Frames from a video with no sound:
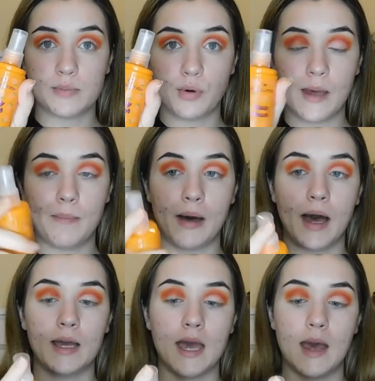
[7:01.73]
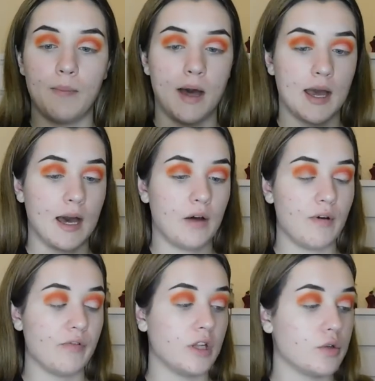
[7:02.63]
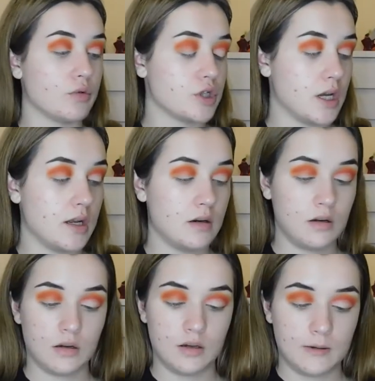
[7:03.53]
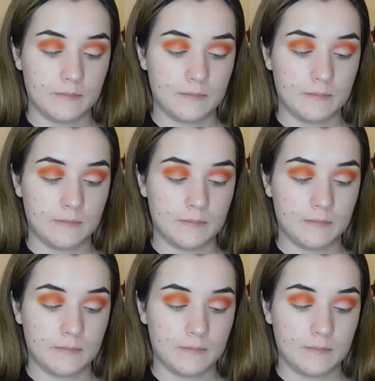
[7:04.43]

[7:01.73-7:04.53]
Spray by I Heart Revolution.